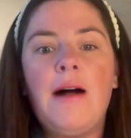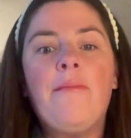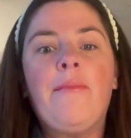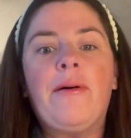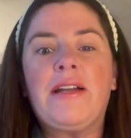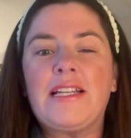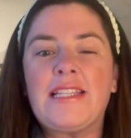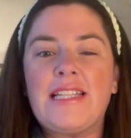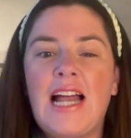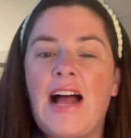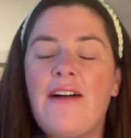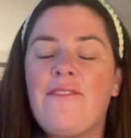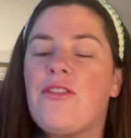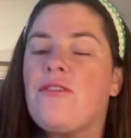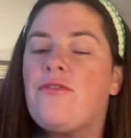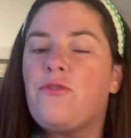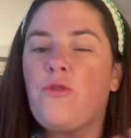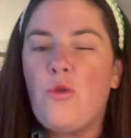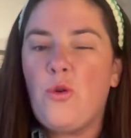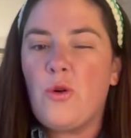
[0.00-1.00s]
but doesn't have
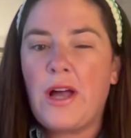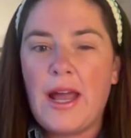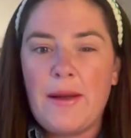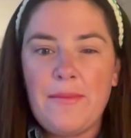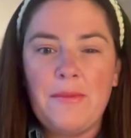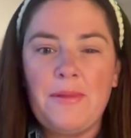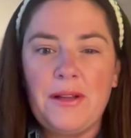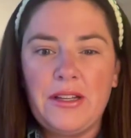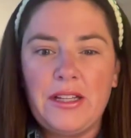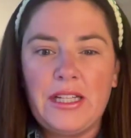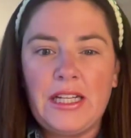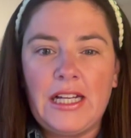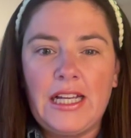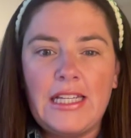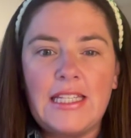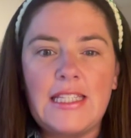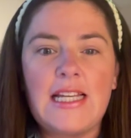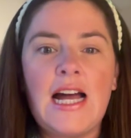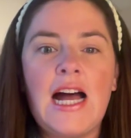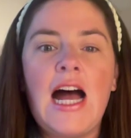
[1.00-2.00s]
the full
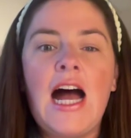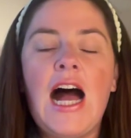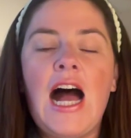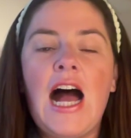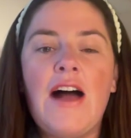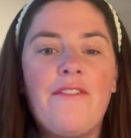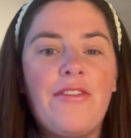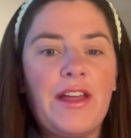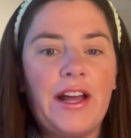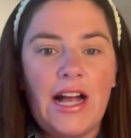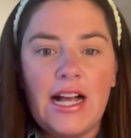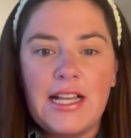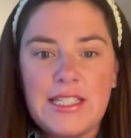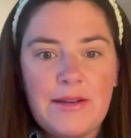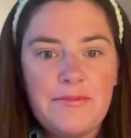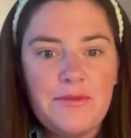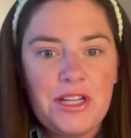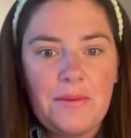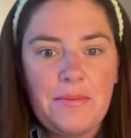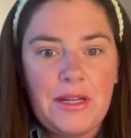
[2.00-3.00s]
capabilities of the
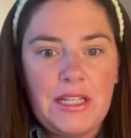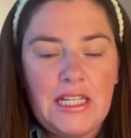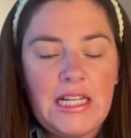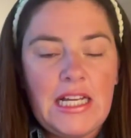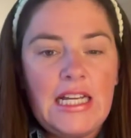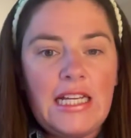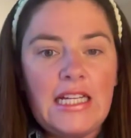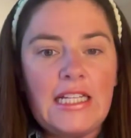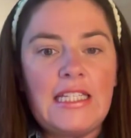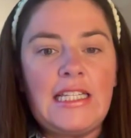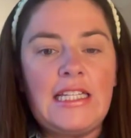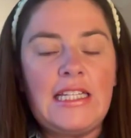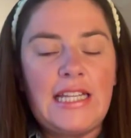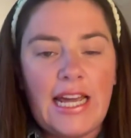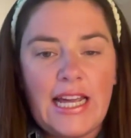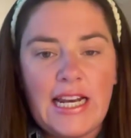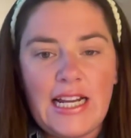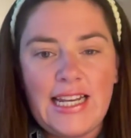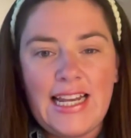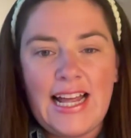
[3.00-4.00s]
custom GPTs,
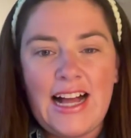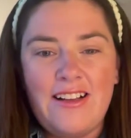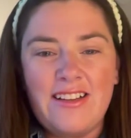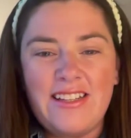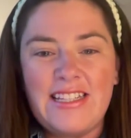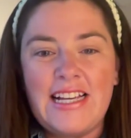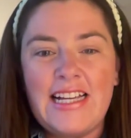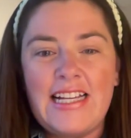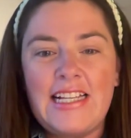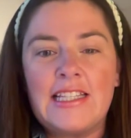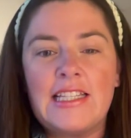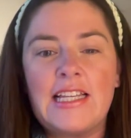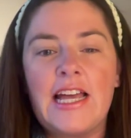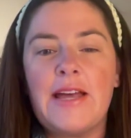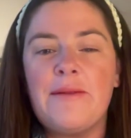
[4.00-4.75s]
data analysis,